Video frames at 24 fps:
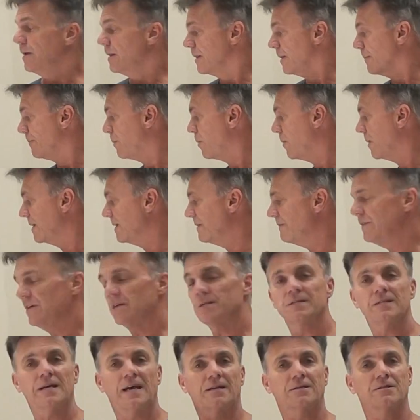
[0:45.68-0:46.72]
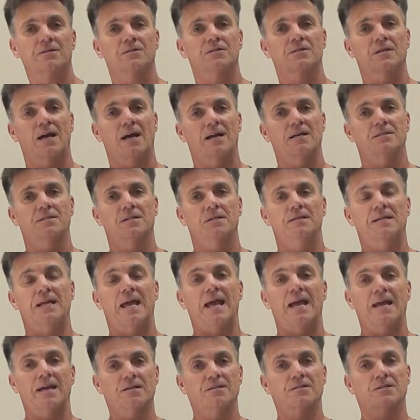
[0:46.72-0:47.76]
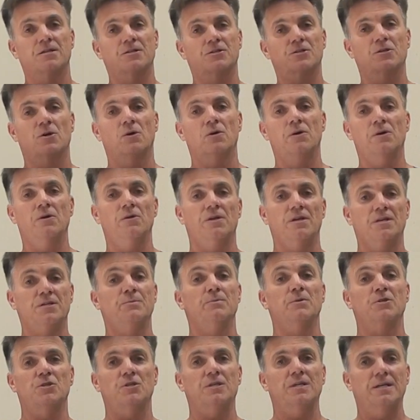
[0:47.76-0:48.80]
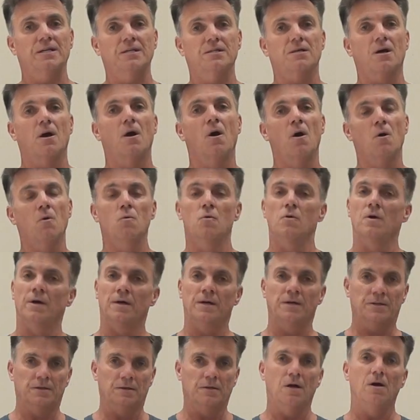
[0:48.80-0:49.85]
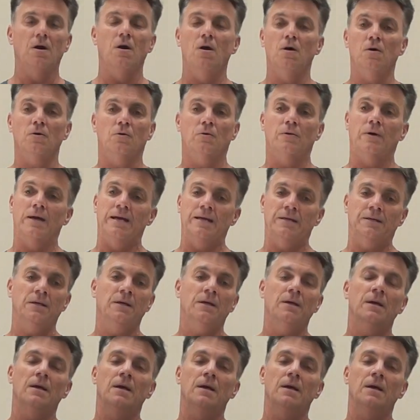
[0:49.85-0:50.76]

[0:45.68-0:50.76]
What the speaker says: The point of this exercise today is to show you these machines all work. They're all great.